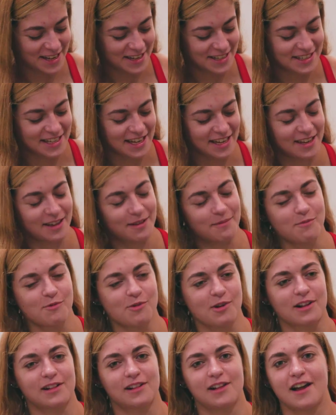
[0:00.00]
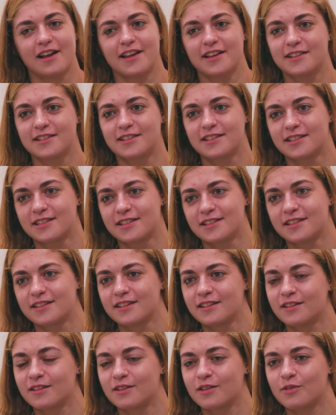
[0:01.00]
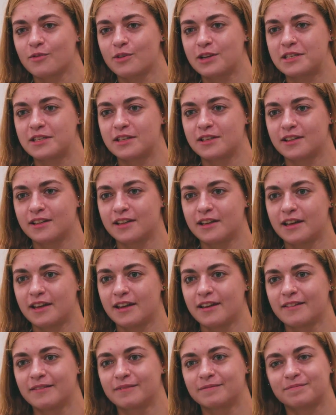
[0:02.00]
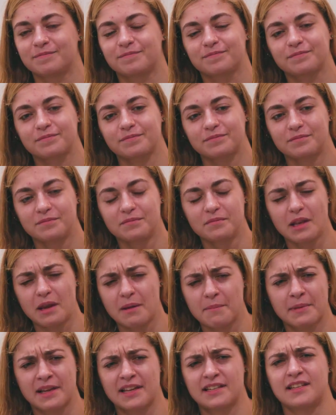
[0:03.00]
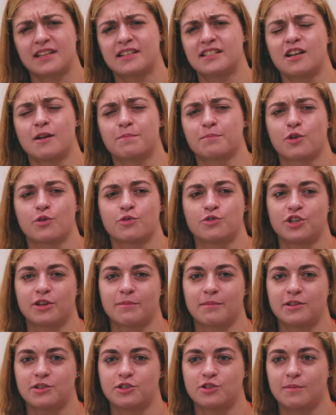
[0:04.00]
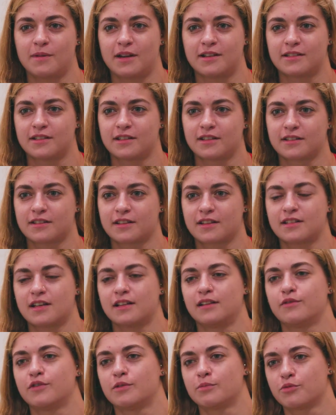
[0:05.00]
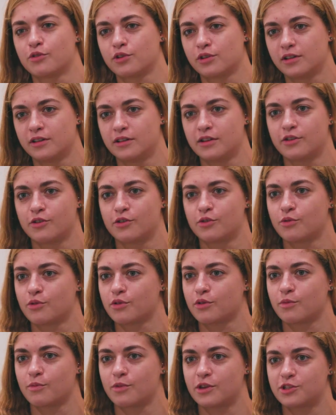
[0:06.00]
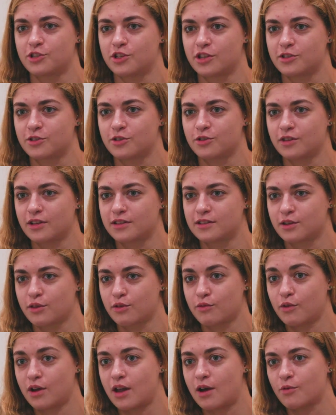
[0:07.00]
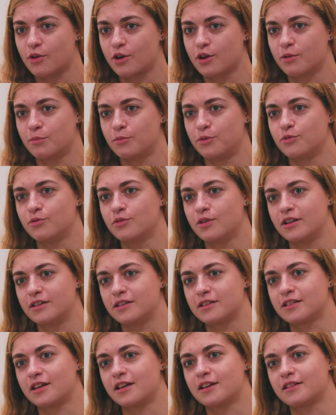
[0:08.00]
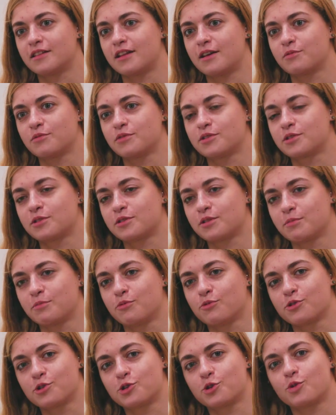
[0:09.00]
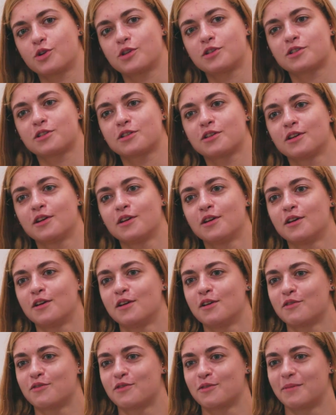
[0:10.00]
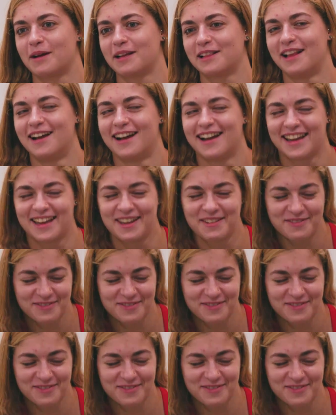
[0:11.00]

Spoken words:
taking more clients recently because I stopped coaching men's gymnastics because I live in Brooklyn. They're in northern Westchester. That's a 3-hour commute. I decided that was a poor choice for my life.